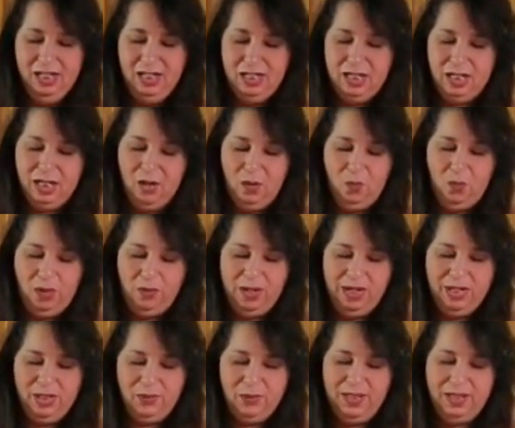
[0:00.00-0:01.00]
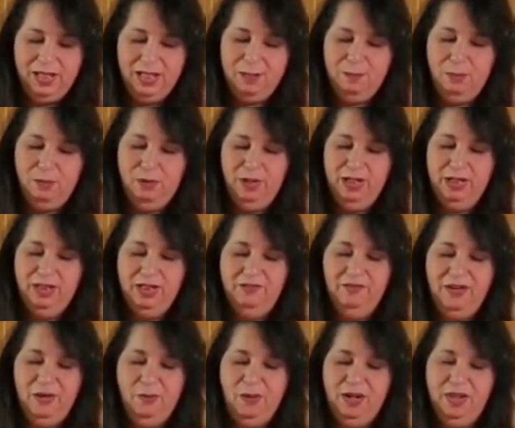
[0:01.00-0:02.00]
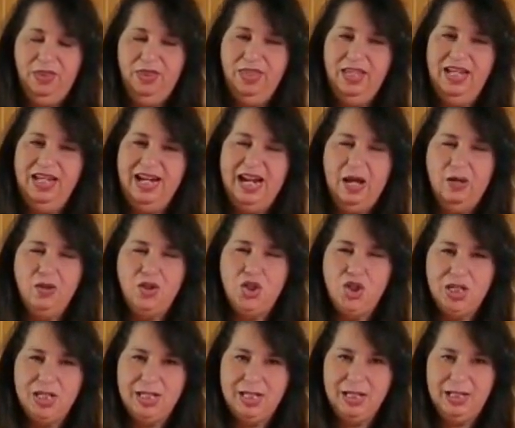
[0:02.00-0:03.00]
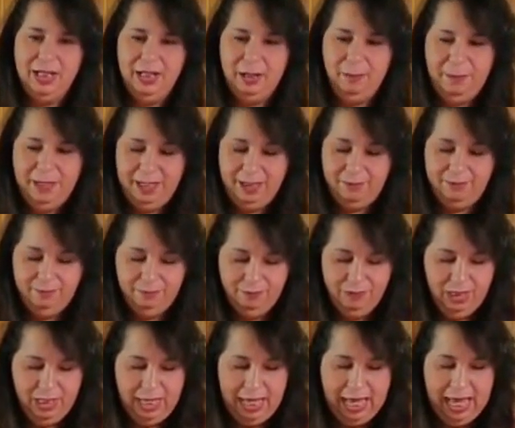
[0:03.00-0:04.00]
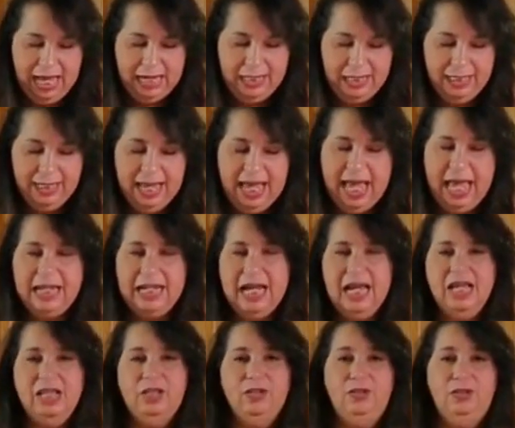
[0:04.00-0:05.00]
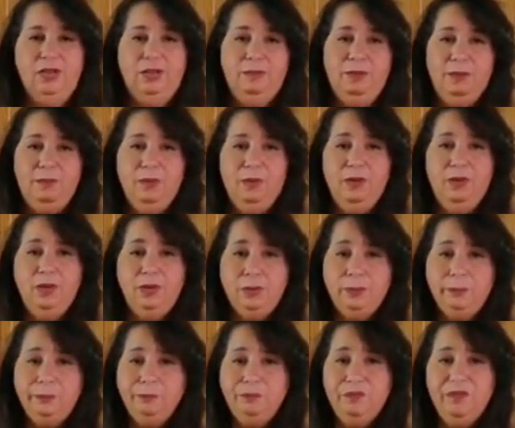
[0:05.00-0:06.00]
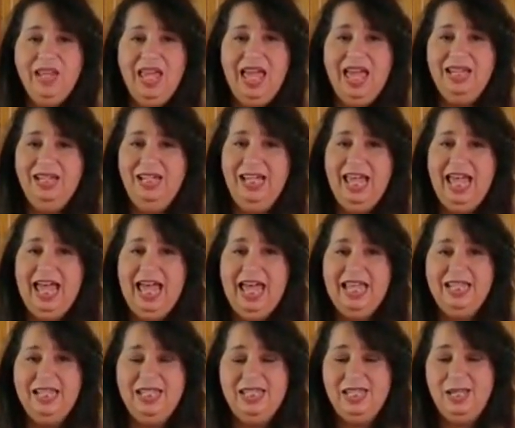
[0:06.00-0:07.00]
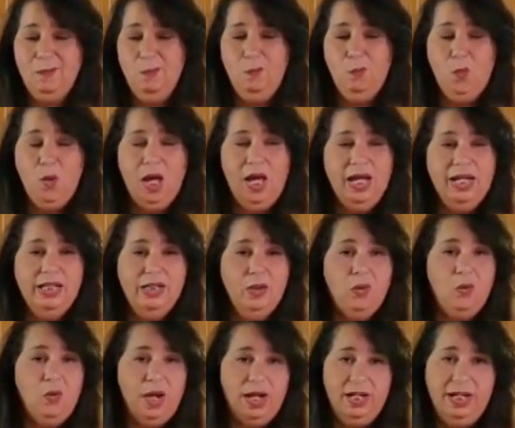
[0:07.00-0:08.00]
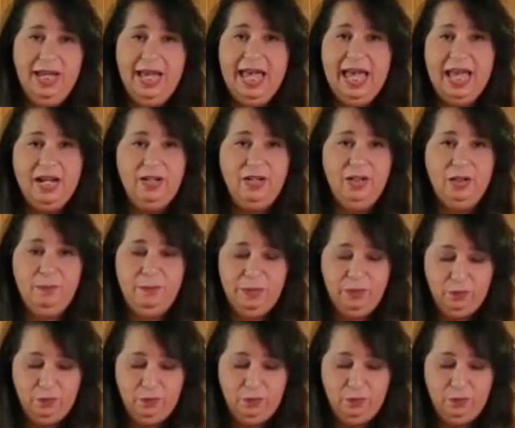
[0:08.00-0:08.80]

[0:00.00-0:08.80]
So what do I do at this point? If I want to thin it out just a little bit, I could add either a little bit of mojo, I could add some wine, or I could add a little bit of